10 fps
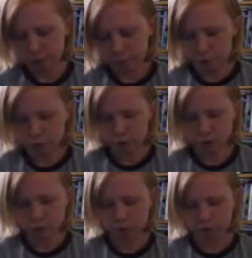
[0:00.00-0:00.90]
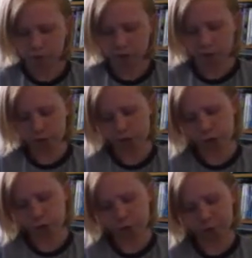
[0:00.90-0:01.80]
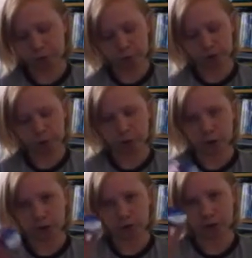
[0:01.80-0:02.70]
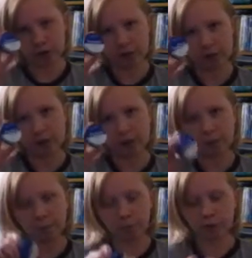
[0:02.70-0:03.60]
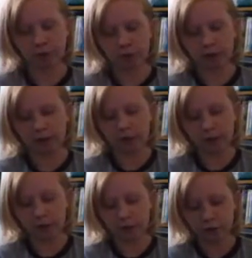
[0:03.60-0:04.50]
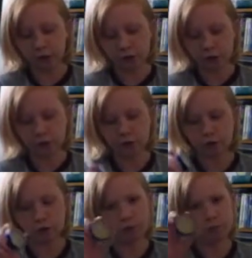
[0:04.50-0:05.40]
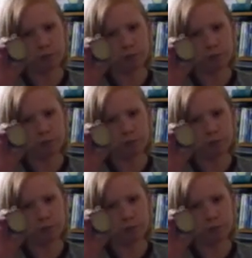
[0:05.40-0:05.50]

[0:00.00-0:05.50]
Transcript: pot of Original Petroleum Jelly Vaseline. I bought this today, it's new